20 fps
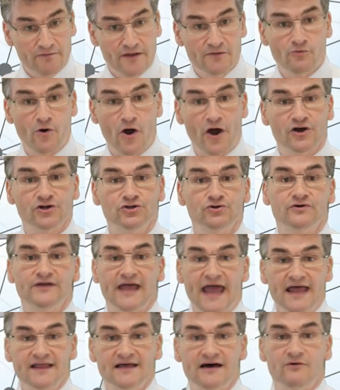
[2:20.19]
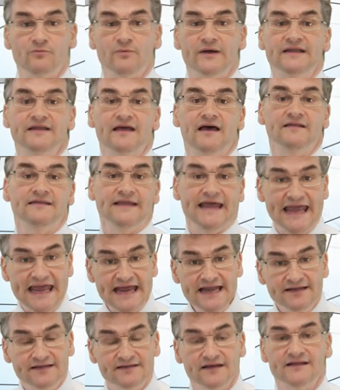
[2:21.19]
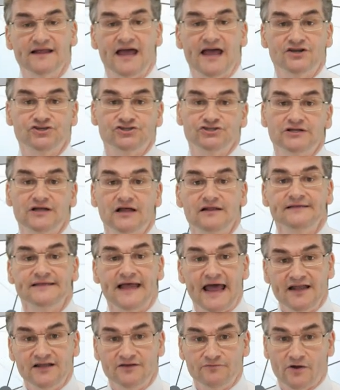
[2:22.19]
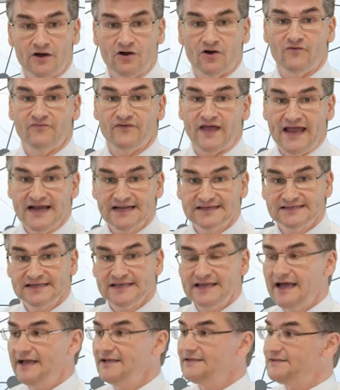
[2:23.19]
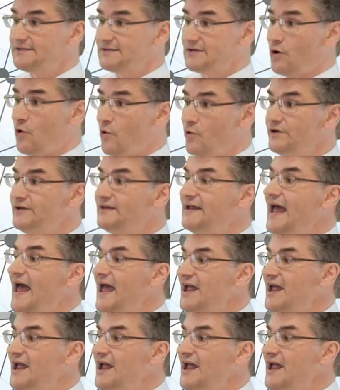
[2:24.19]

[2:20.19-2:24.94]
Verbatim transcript: We work together with an international network of excellence called the